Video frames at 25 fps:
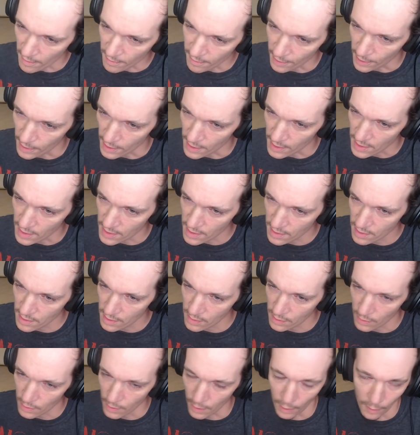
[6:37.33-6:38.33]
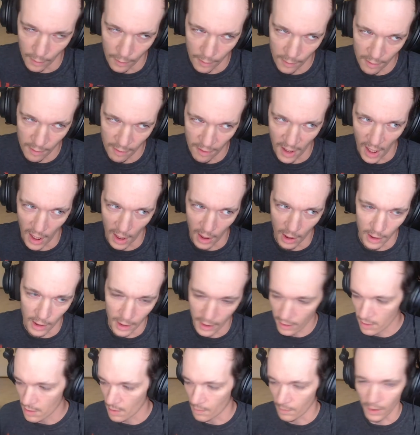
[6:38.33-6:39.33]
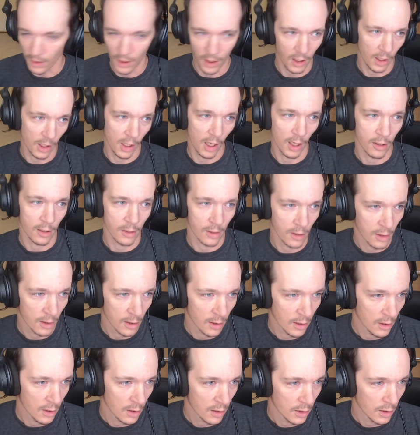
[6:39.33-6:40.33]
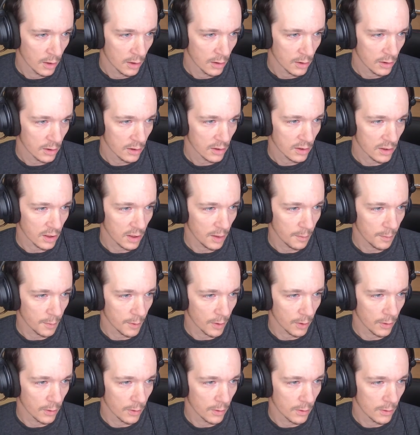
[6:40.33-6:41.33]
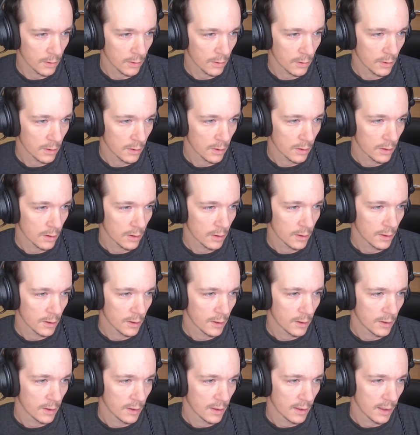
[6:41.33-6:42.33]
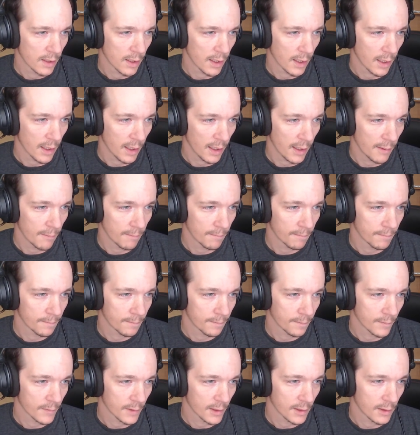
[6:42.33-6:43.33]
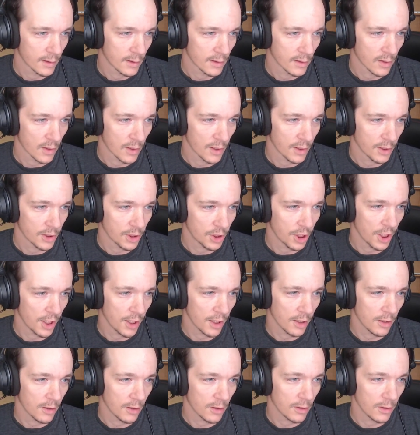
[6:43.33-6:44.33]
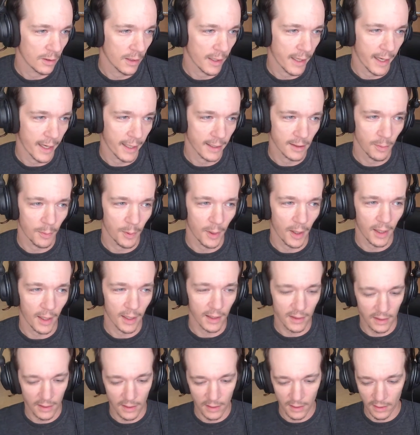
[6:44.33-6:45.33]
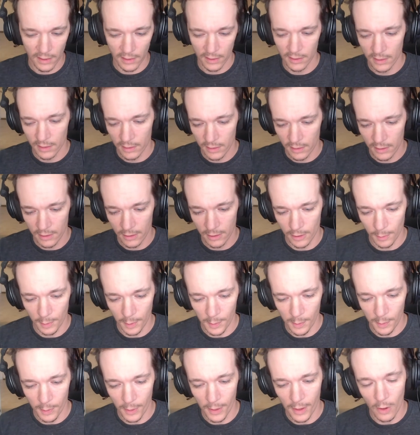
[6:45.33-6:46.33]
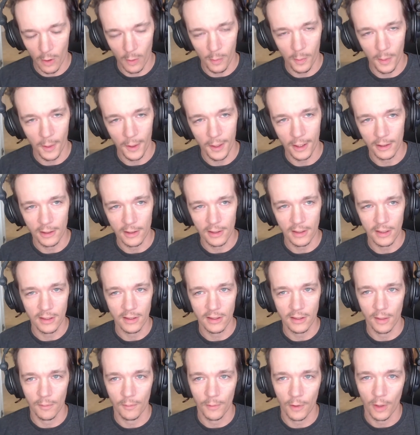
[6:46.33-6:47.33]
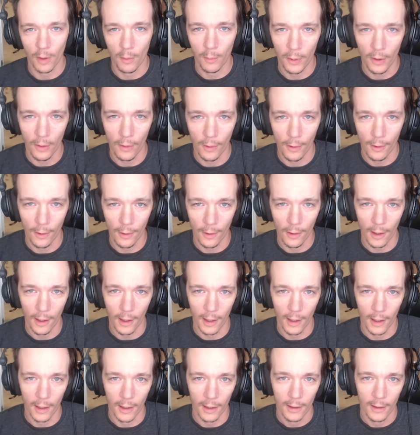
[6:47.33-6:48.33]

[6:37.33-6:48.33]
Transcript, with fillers: for this or angling something together just to keep it cool um, so on the channel, ad spots, they'll be pretty open. You see some computer, uh,